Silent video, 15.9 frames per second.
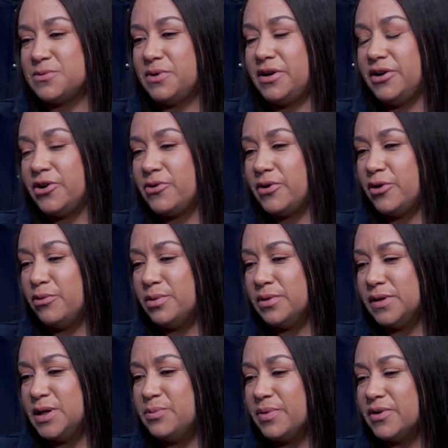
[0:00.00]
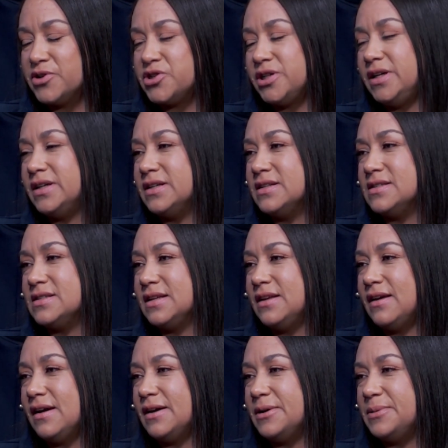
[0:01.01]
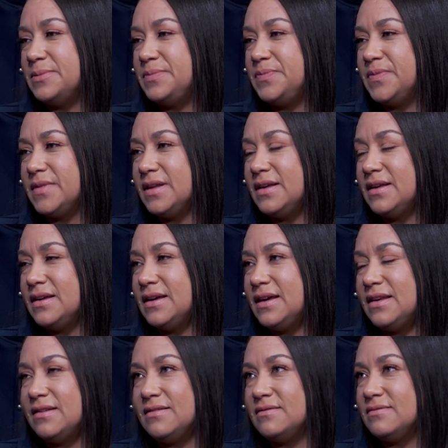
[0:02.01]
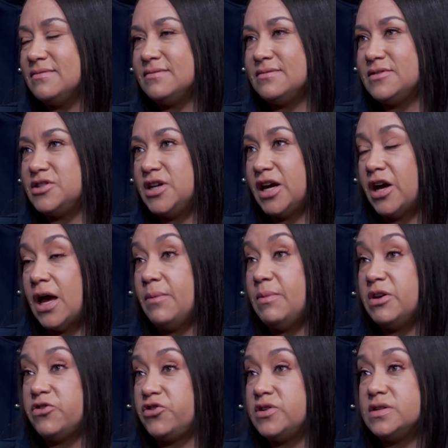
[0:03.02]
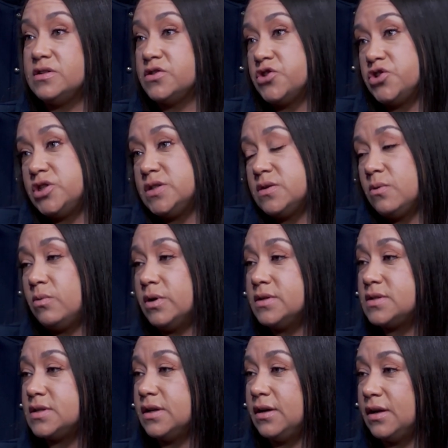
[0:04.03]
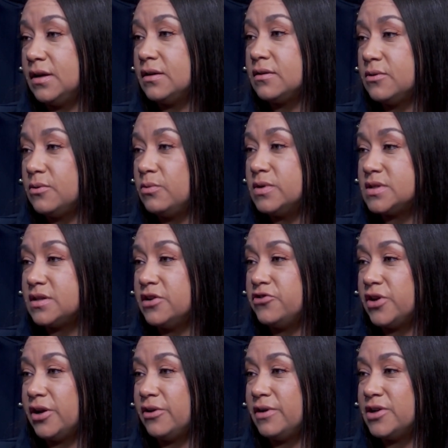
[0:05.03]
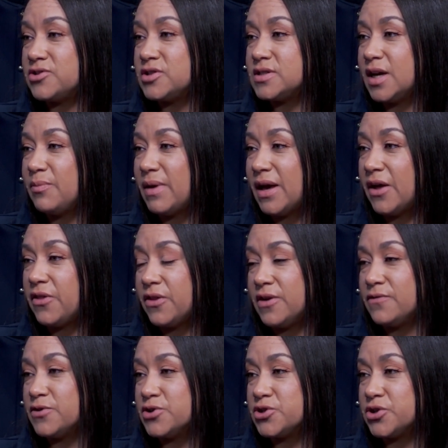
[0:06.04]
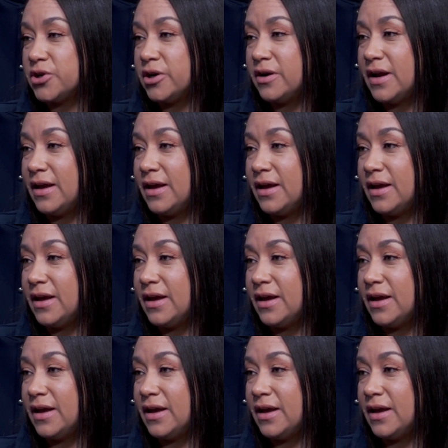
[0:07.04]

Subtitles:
what an incredible leaper she is, and yeah, I mean she's a once in a generation type athlete for sure,